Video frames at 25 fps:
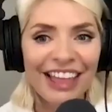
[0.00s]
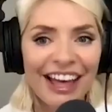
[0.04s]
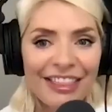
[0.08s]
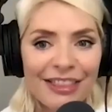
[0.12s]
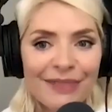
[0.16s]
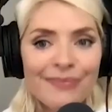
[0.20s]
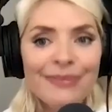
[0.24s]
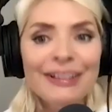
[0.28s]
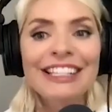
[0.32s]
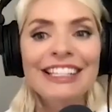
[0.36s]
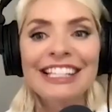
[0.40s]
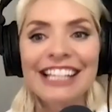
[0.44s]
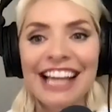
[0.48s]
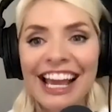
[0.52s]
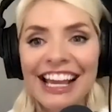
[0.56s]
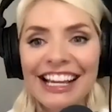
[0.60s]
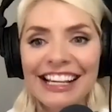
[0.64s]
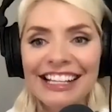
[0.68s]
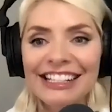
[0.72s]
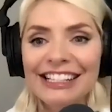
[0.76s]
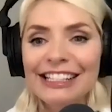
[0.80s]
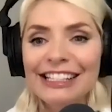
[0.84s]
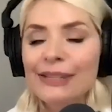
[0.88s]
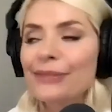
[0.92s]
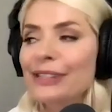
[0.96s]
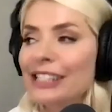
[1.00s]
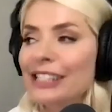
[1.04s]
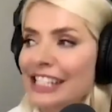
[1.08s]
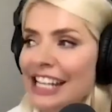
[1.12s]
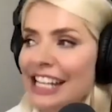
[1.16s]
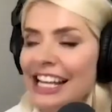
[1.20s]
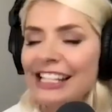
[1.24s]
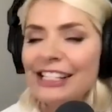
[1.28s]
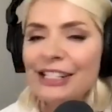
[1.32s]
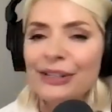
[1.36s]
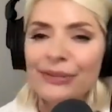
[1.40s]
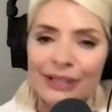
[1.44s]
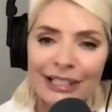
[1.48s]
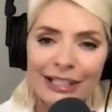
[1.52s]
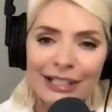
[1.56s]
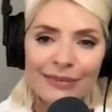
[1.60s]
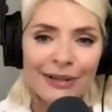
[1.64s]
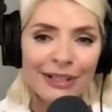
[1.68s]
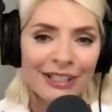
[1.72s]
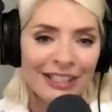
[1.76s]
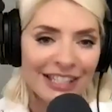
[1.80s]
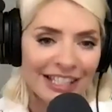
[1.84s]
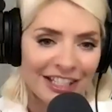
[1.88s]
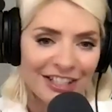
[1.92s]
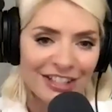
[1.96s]
that, the mistakes. Yeah. The mistakes are always the
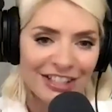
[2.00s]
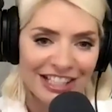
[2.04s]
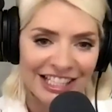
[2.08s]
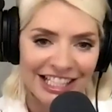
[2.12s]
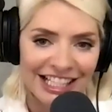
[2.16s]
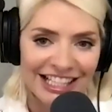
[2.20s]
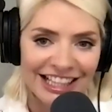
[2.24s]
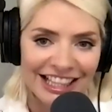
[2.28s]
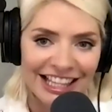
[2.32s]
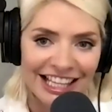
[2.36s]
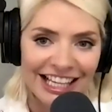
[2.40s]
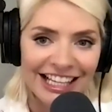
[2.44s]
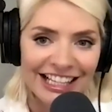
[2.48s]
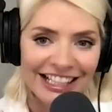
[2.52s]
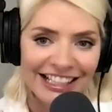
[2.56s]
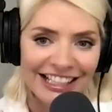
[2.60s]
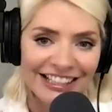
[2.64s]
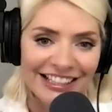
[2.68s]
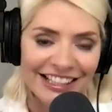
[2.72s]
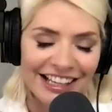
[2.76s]
most interesting things.